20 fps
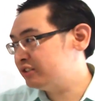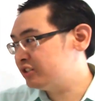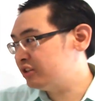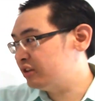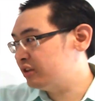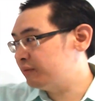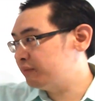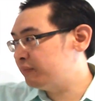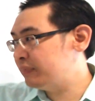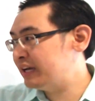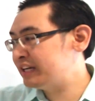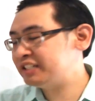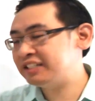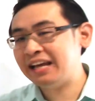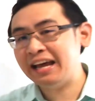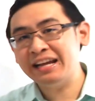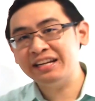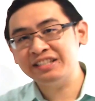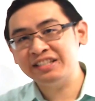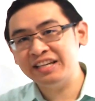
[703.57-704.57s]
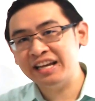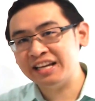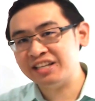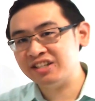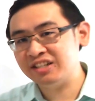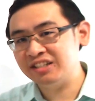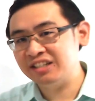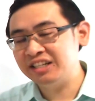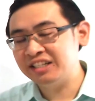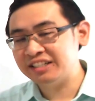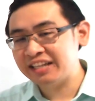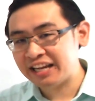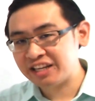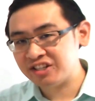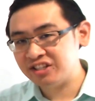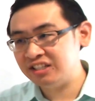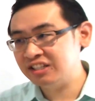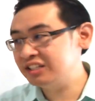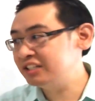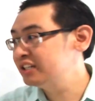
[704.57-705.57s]
So the best answer is
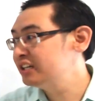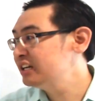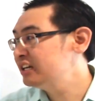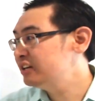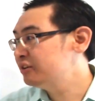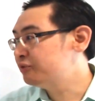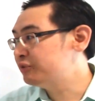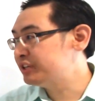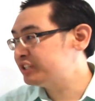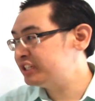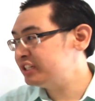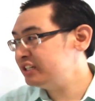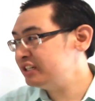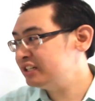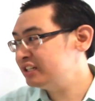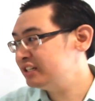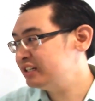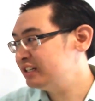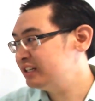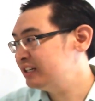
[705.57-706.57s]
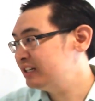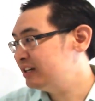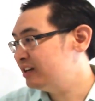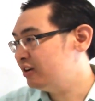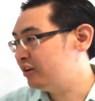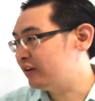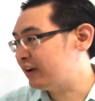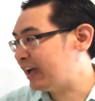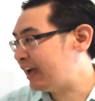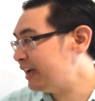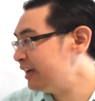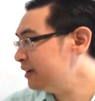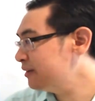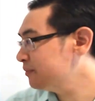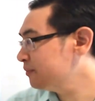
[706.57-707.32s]
actually risen. Okay,